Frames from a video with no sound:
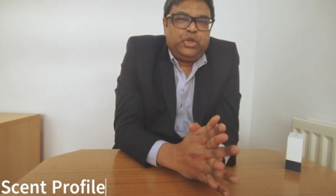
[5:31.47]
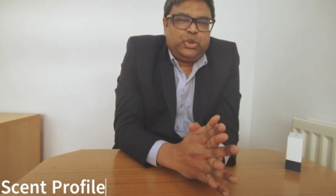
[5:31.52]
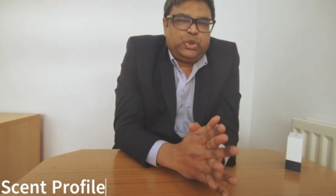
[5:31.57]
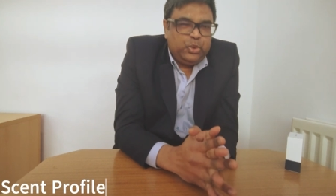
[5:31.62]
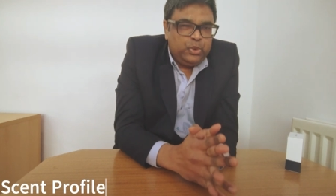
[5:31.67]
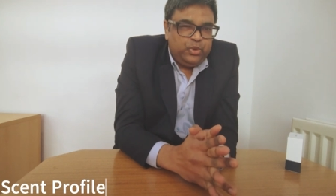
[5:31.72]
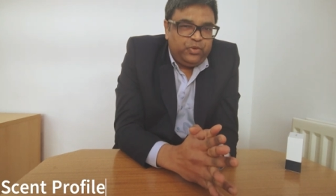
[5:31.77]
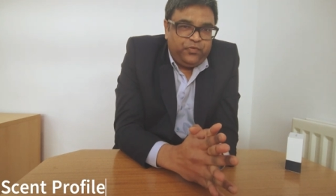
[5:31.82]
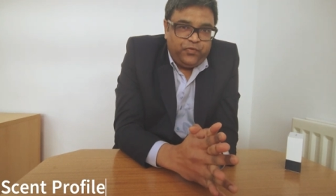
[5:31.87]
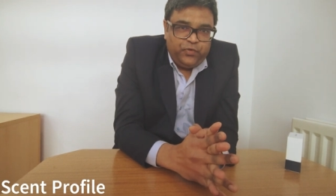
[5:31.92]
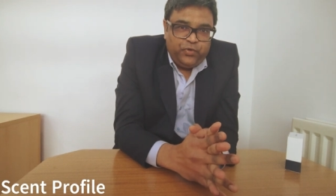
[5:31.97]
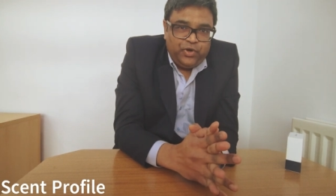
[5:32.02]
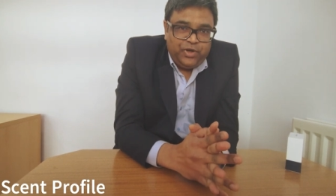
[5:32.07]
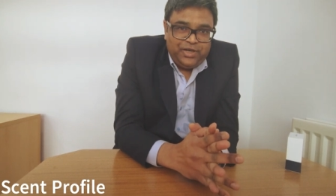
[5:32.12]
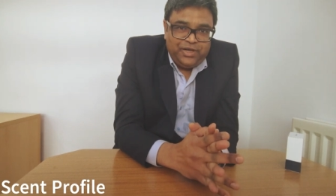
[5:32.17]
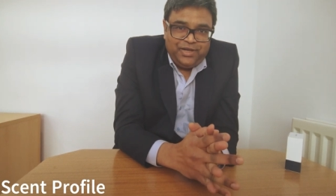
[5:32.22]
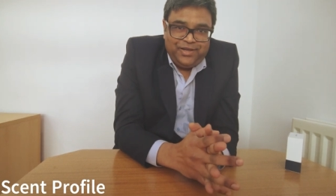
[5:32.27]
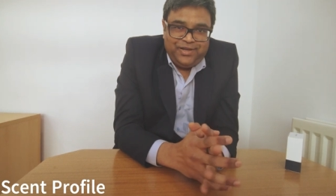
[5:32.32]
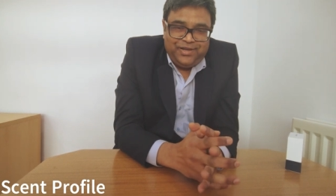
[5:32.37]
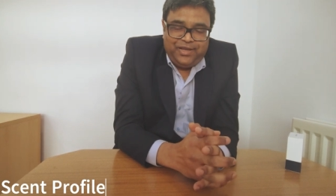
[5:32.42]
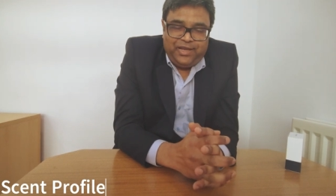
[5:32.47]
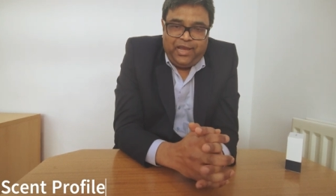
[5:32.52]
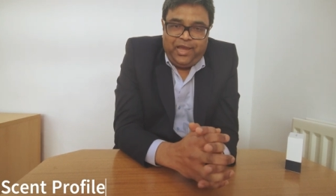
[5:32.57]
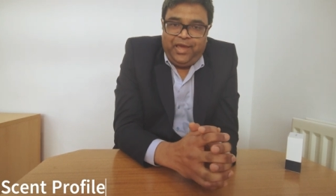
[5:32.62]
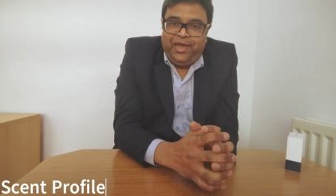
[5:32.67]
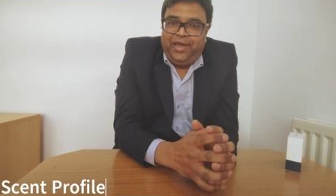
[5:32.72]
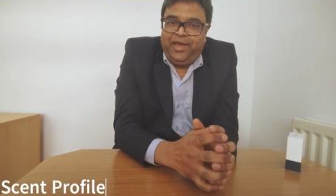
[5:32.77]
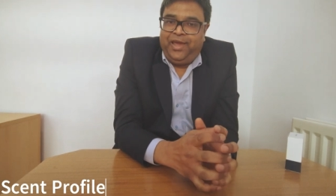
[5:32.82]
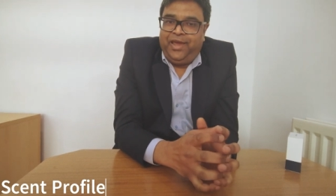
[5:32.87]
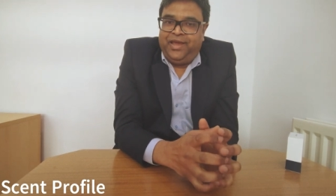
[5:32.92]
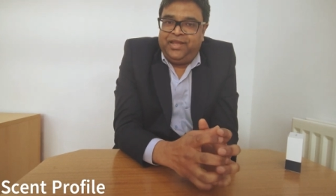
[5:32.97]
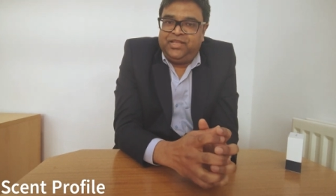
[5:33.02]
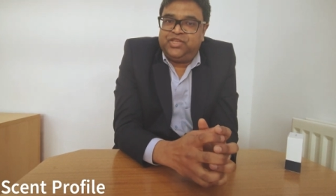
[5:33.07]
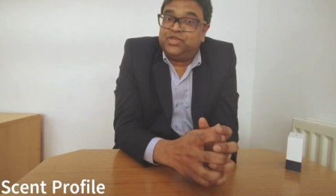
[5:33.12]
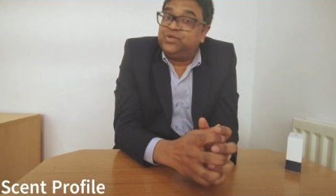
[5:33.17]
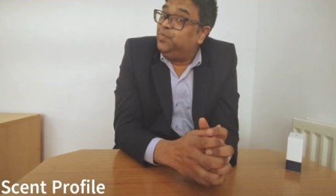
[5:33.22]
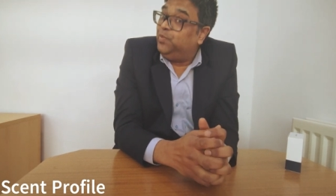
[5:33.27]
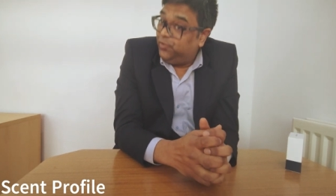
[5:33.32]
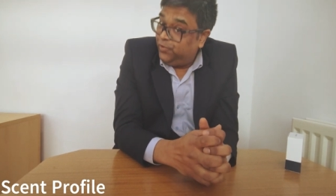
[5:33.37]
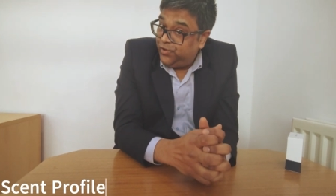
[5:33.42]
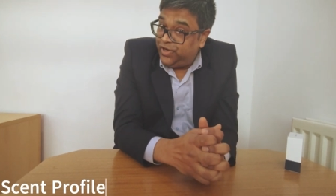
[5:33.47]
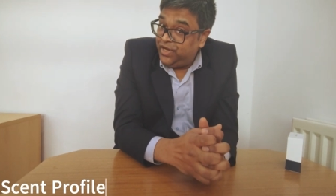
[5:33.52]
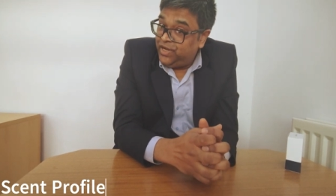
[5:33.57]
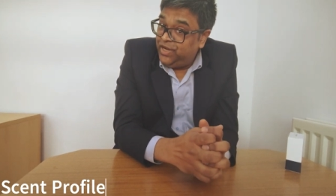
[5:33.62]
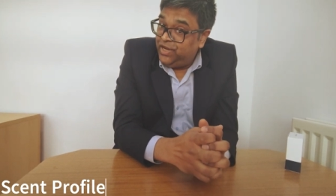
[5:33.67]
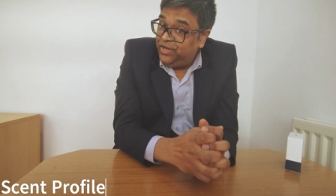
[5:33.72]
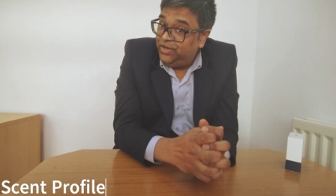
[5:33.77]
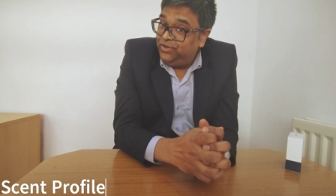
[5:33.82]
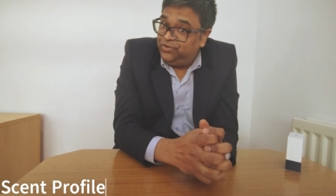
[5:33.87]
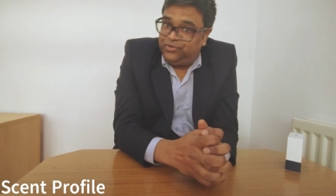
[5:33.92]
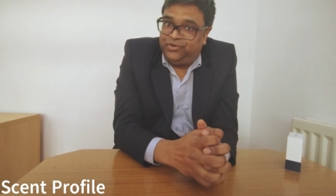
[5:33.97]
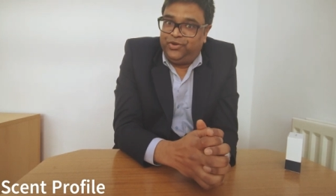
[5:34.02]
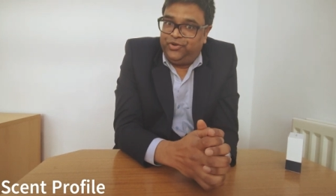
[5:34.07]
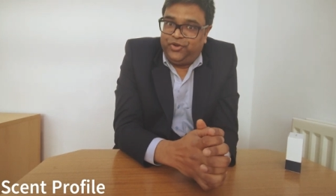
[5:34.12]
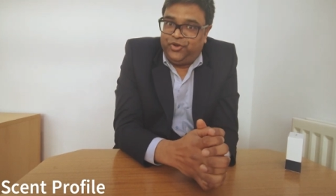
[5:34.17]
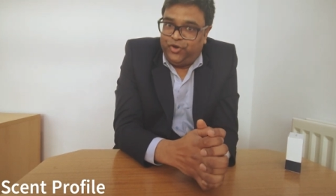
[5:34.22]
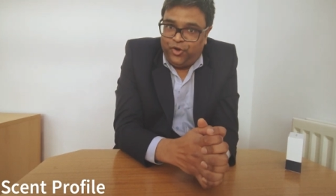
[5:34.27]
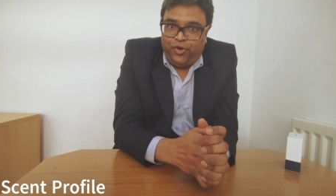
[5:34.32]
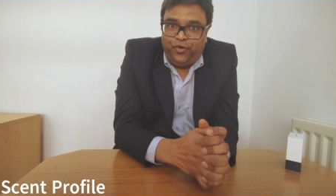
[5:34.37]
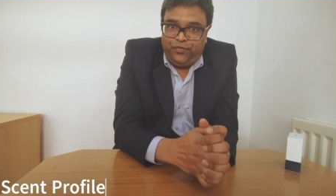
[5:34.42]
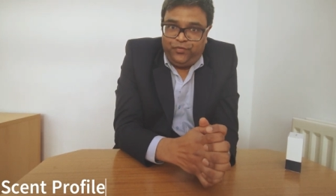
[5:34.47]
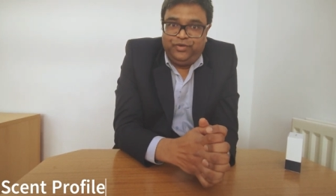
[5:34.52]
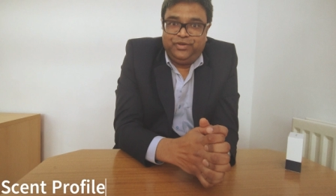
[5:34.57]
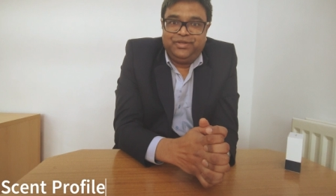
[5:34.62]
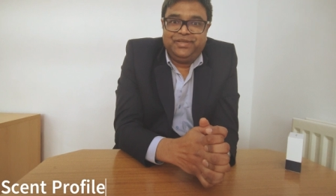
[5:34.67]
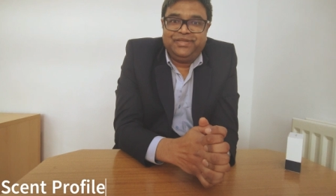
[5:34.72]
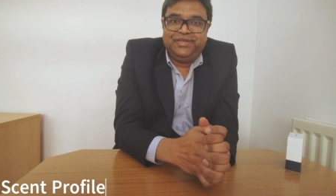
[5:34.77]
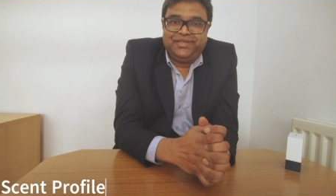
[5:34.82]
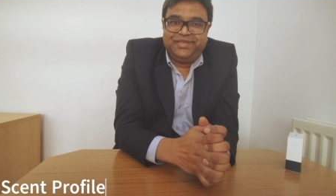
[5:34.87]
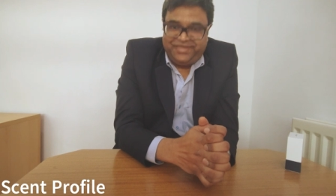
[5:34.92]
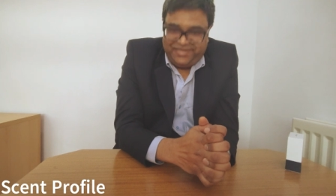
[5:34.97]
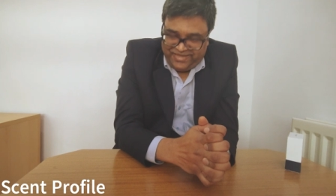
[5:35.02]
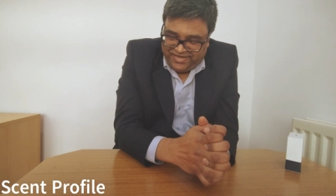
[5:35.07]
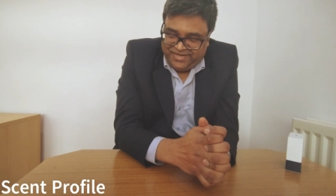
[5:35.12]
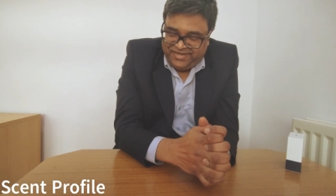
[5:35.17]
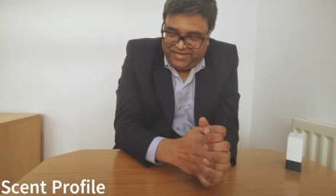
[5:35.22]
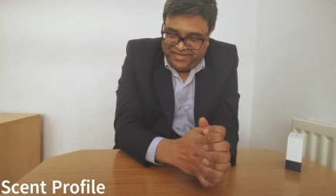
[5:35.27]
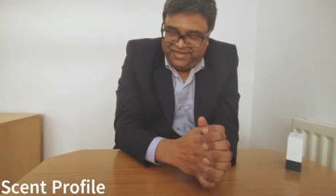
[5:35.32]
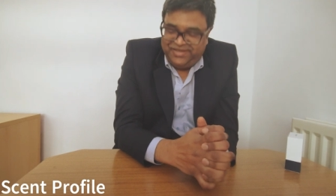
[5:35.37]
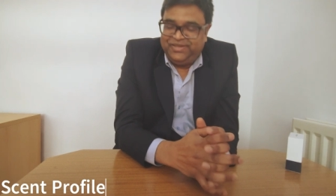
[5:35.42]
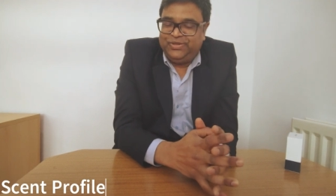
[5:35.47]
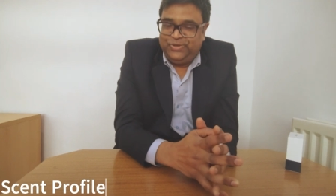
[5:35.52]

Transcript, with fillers: truthful and sporty sort of scent.